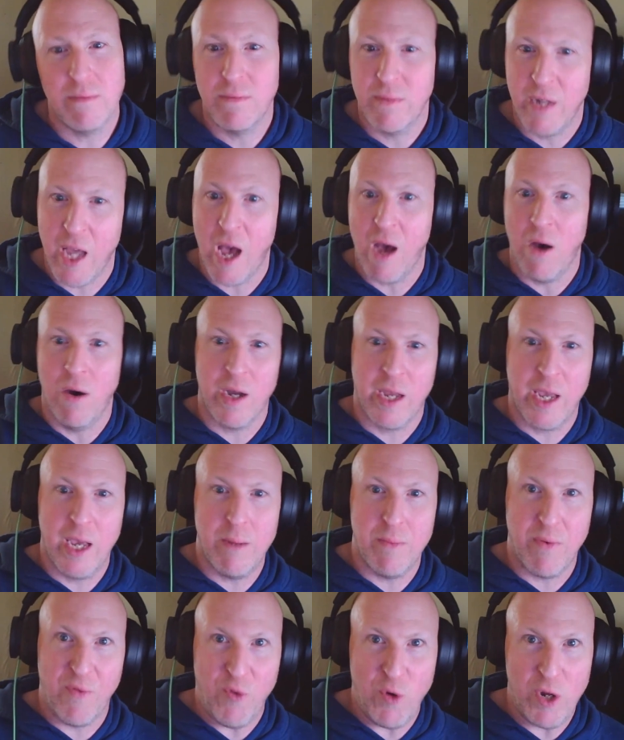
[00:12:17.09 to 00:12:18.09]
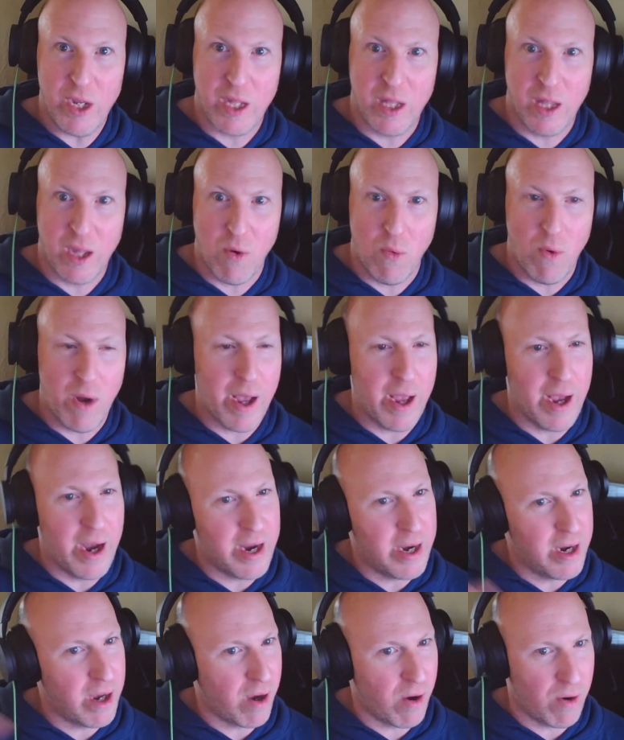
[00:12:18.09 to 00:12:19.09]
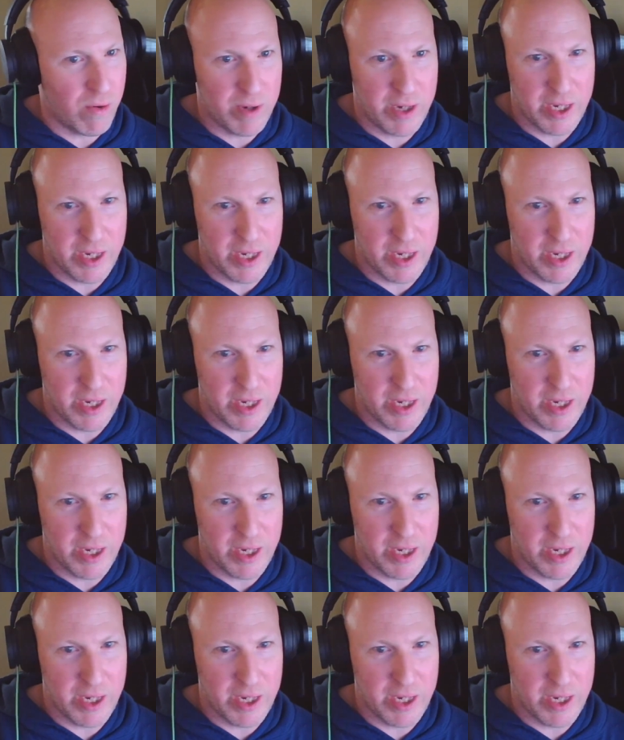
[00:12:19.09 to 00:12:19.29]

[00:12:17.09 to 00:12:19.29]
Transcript: Now, again, before you click away, I know